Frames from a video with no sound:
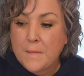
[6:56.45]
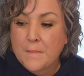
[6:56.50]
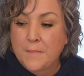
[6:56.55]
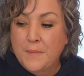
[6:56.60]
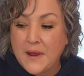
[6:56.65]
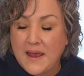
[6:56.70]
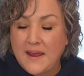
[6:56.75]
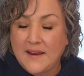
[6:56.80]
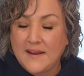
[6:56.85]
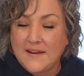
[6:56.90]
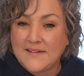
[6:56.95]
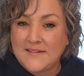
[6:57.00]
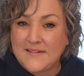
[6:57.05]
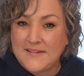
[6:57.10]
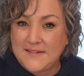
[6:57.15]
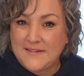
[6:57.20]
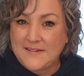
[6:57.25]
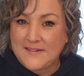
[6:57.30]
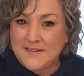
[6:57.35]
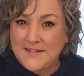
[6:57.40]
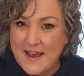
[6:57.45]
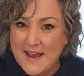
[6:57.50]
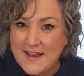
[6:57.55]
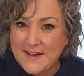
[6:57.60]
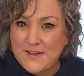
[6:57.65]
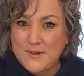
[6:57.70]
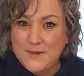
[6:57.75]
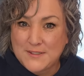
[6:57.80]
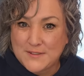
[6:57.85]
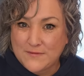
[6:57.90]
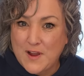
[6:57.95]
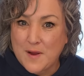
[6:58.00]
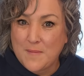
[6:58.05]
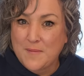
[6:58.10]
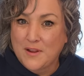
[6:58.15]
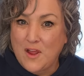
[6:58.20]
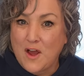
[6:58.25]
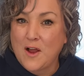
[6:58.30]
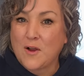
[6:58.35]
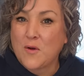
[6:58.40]
But tattoos have
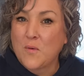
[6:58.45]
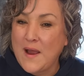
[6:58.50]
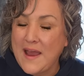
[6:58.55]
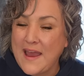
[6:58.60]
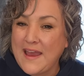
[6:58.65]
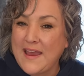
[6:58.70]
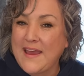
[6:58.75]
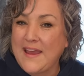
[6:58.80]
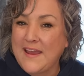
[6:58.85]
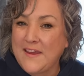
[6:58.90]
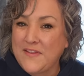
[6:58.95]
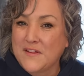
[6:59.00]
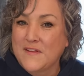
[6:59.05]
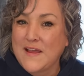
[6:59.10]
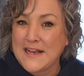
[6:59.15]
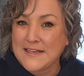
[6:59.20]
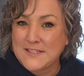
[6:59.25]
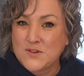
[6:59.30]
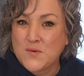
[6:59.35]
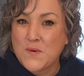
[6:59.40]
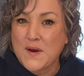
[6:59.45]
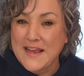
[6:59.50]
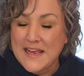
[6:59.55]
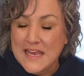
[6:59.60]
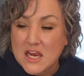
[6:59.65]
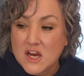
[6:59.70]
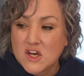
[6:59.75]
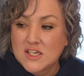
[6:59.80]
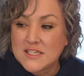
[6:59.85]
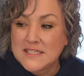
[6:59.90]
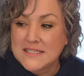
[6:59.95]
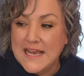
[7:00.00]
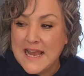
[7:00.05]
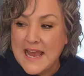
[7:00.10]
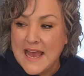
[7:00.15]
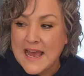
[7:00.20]
come a long way in the last 20 years.